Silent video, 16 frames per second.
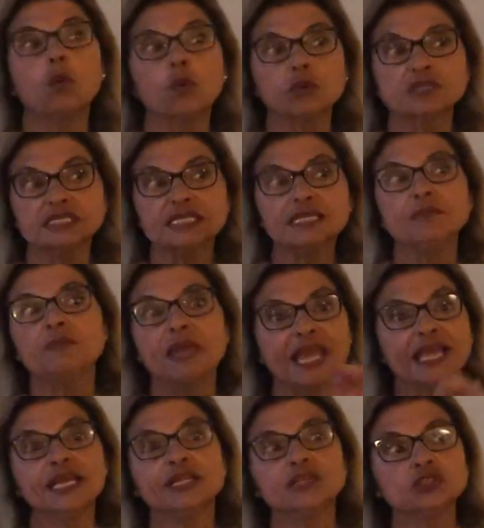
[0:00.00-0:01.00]
C
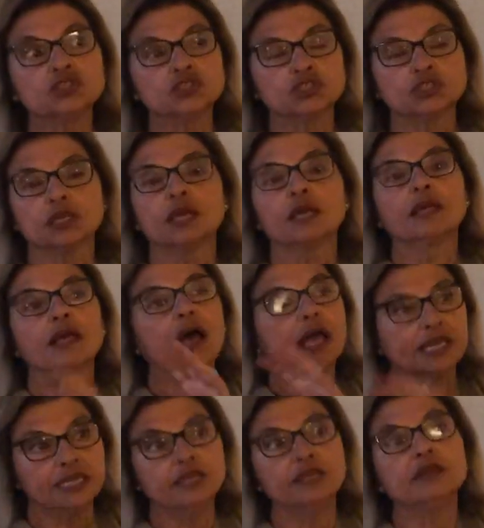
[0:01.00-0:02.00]
page
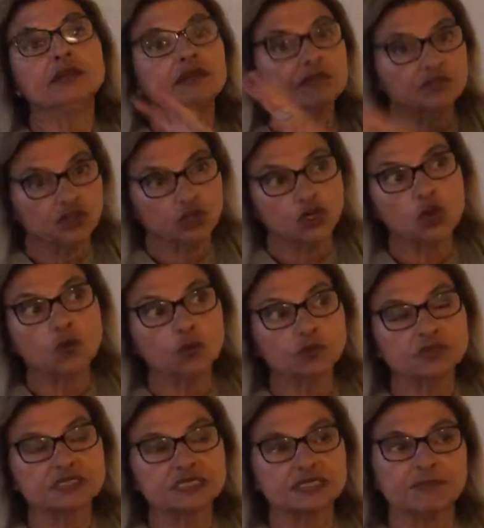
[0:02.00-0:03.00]
in the
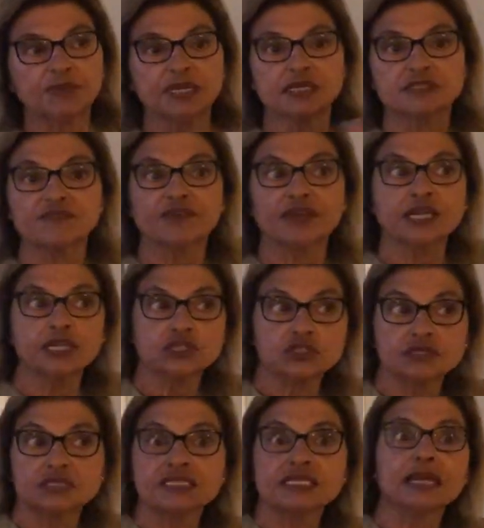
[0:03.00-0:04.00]
notes, because
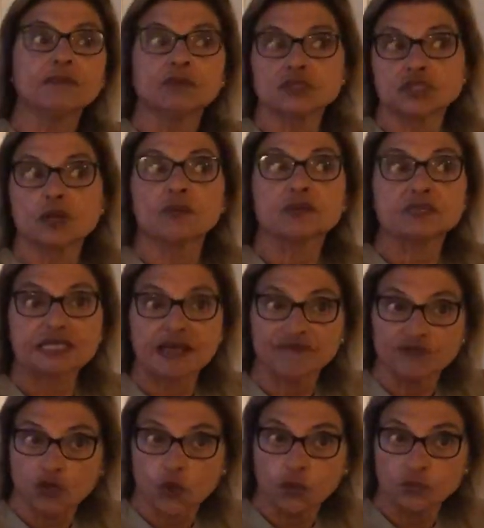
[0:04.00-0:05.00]
financial statements always have
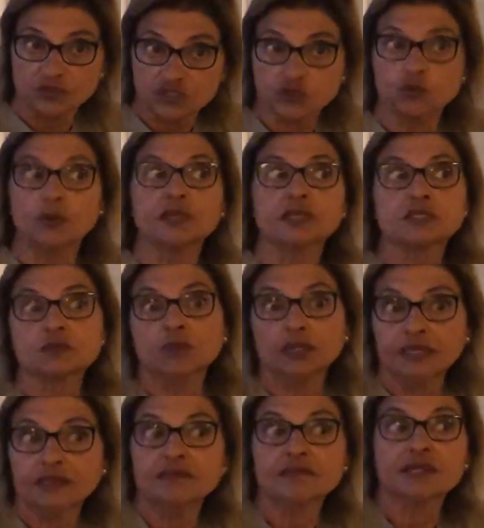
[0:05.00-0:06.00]
notes to
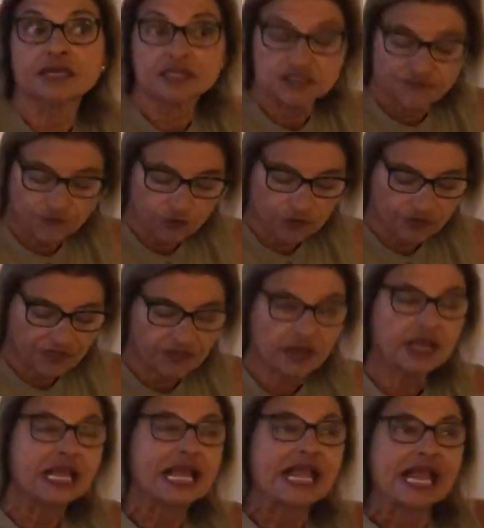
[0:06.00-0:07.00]
explain things further,
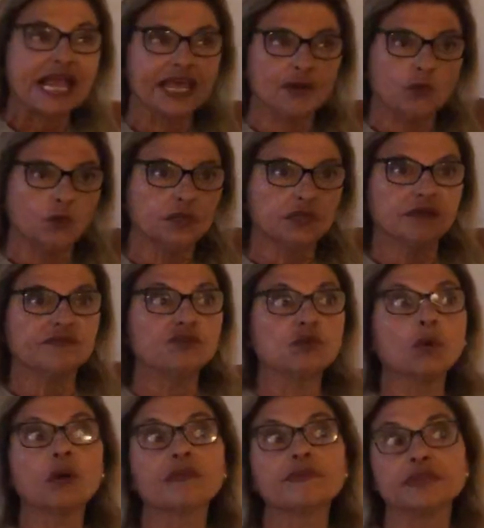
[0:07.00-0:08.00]
and it will give
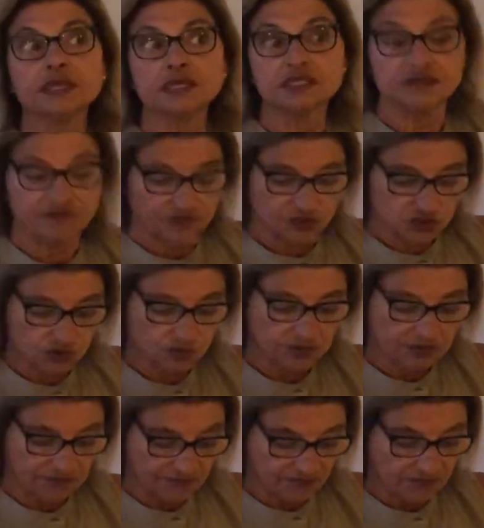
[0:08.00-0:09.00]
you all the individual
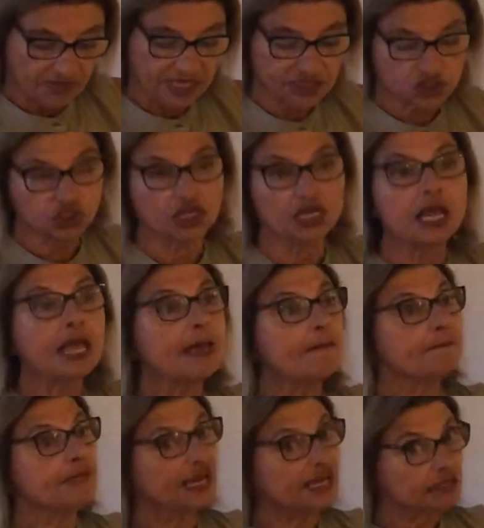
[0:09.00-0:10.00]
information.
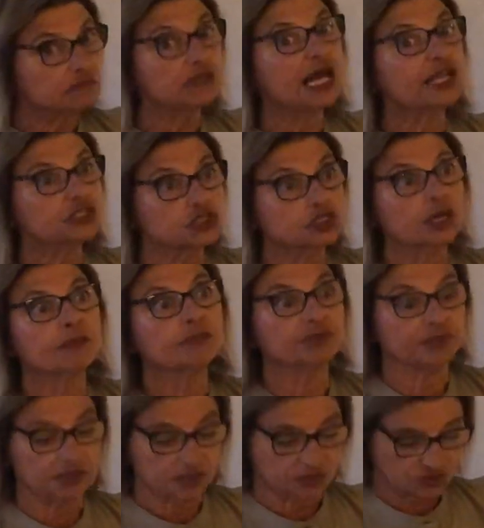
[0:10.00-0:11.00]
Many large
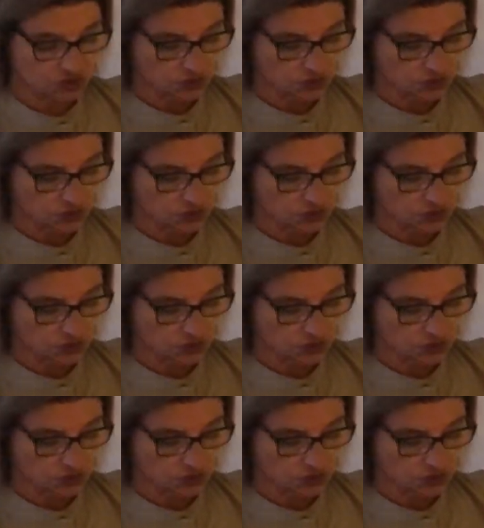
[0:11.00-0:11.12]
companies